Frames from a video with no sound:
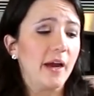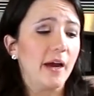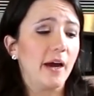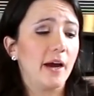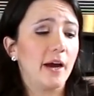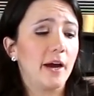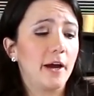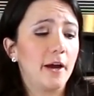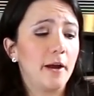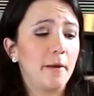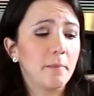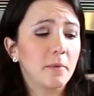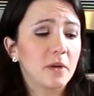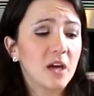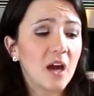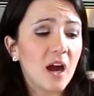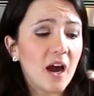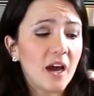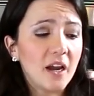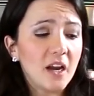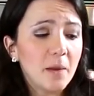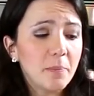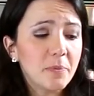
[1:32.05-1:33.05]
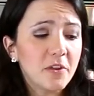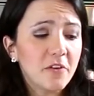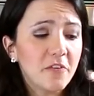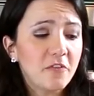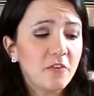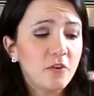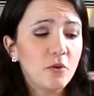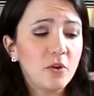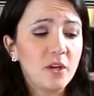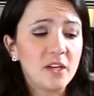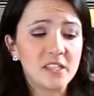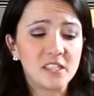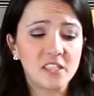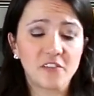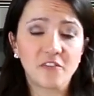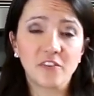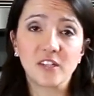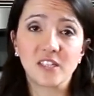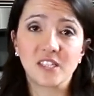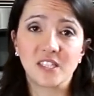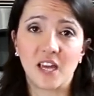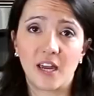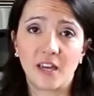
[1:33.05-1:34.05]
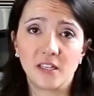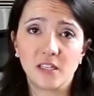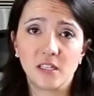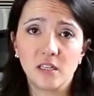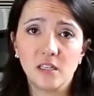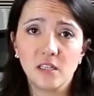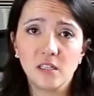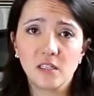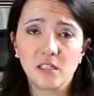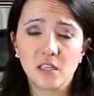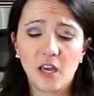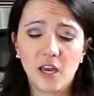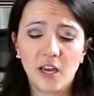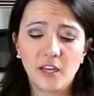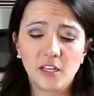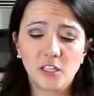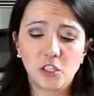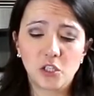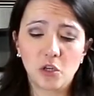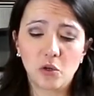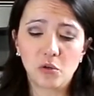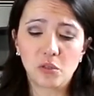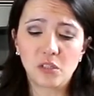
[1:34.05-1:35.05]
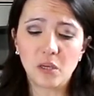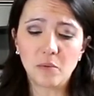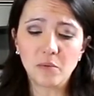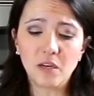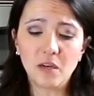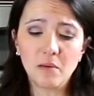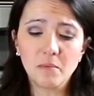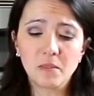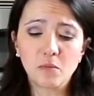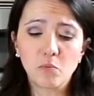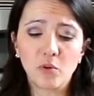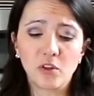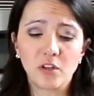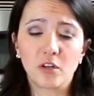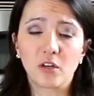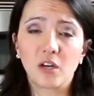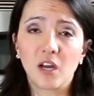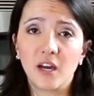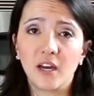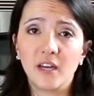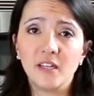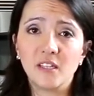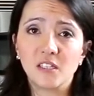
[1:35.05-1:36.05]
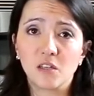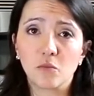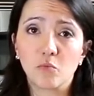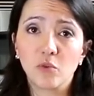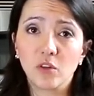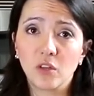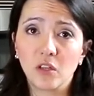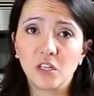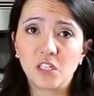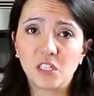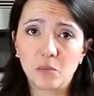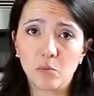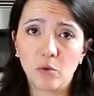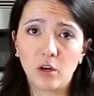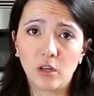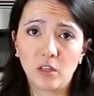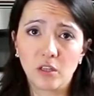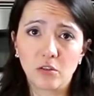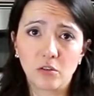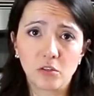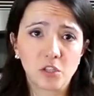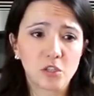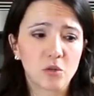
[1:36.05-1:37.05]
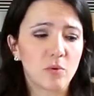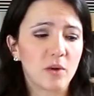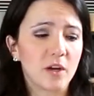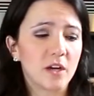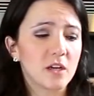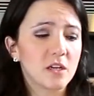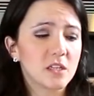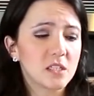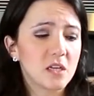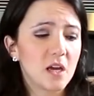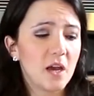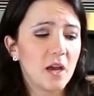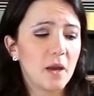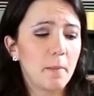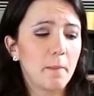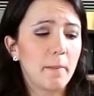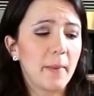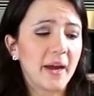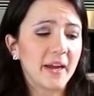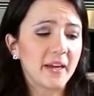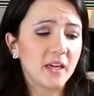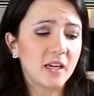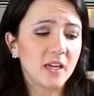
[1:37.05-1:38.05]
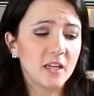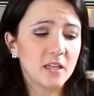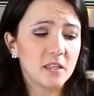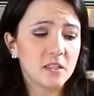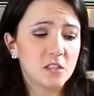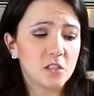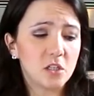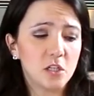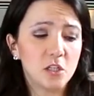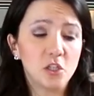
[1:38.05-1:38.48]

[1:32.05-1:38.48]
Cut up the food in different sizes. So sometimes when they're cut into really small little squares, my kids